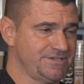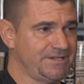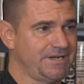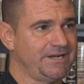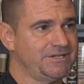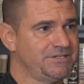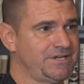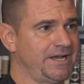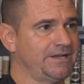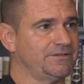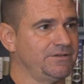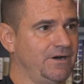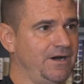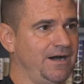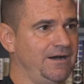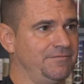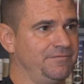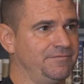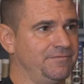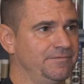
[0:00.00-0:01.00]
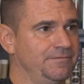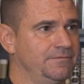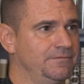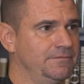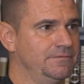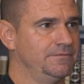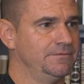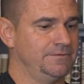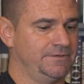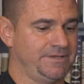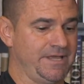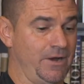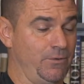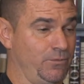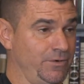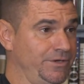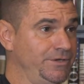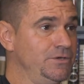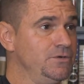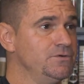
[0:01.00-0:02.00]
that I checked off that
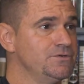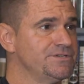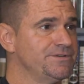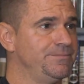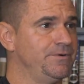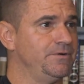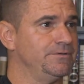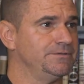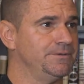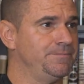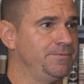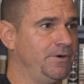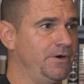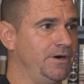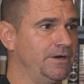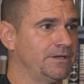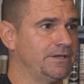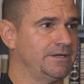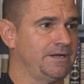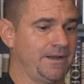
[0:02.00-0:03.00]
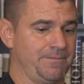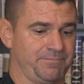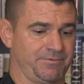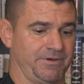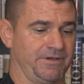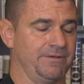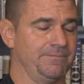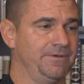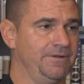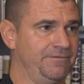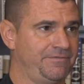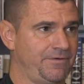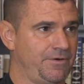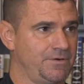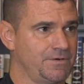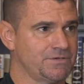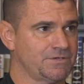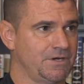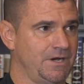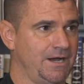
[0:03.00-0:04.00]
were usable in the book, and I'd bring them into
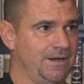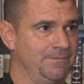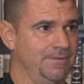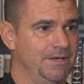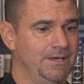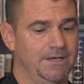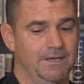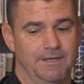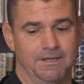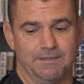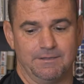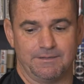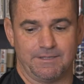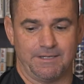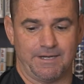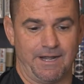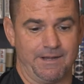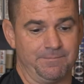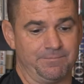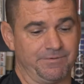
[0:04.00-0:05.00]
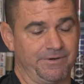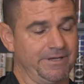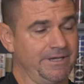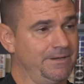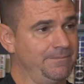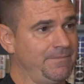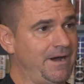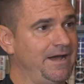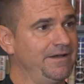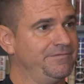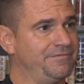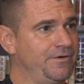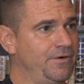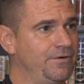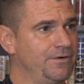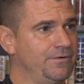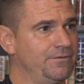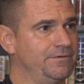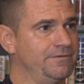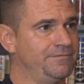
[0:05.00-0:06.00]
Photoshop. Then I'd bring in my
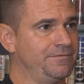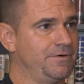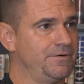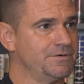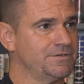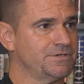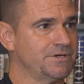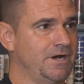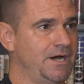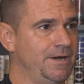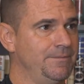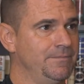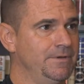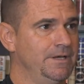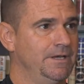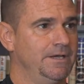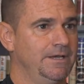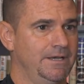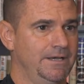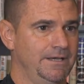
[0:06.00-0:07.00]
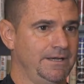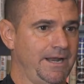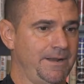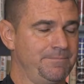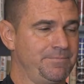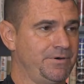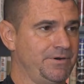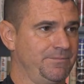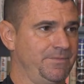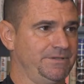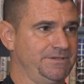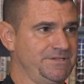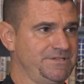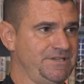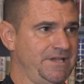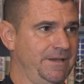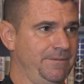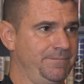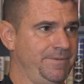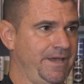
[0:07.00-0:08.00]
photo into Photoshop, and I'd put them on the
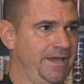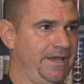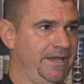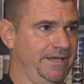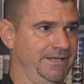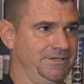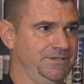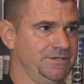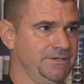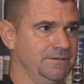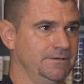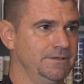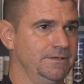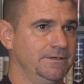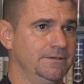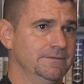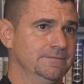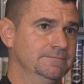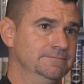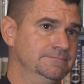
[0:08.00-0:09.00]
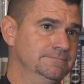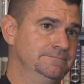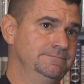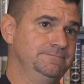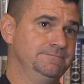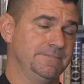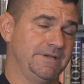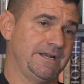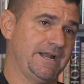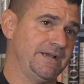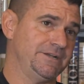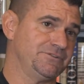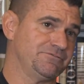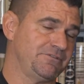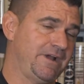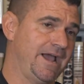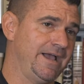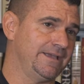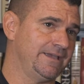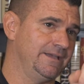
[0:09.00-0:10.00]
same page. And I
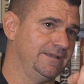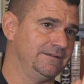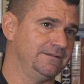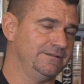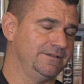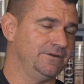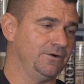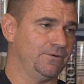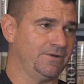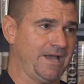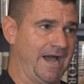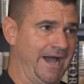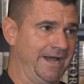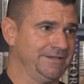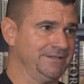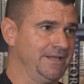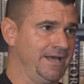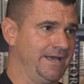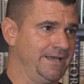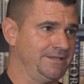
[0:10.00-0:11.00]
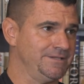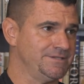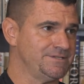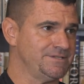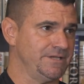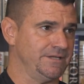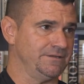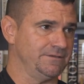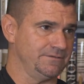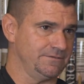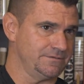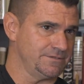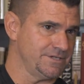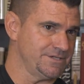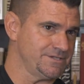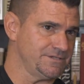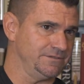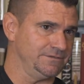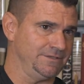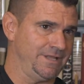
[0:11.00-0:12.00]
drag in, guidelines and
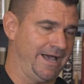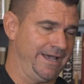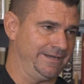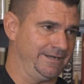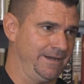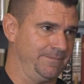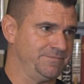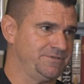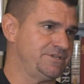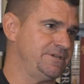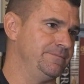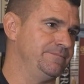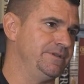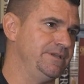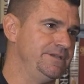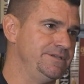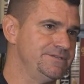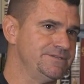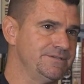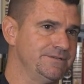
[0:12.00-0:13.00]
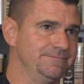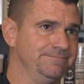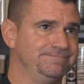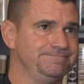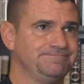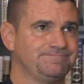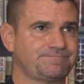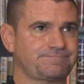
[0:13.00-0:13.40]
just line up chimneys and